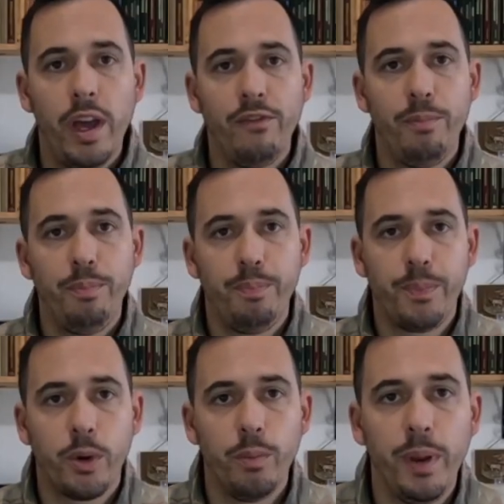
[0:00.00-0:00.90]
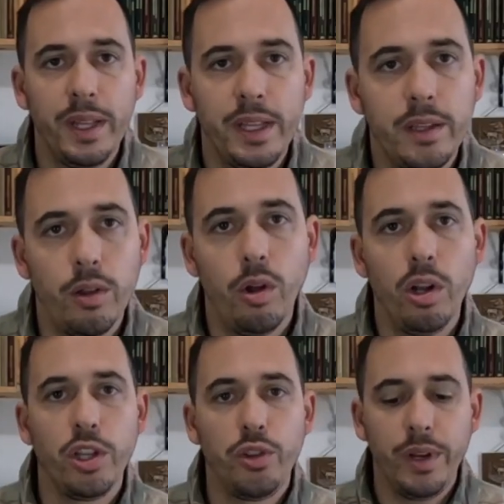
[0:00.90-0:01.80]
have completed
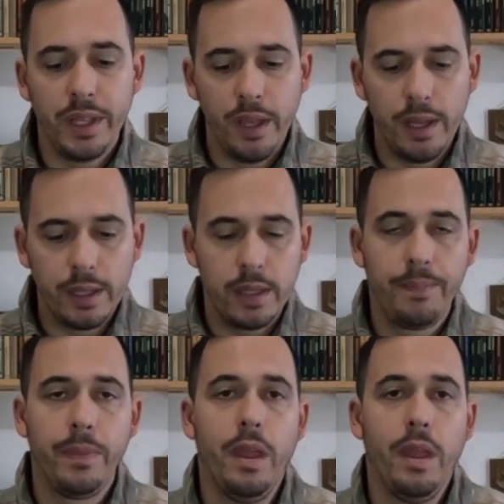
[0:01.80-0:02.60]
all the three things.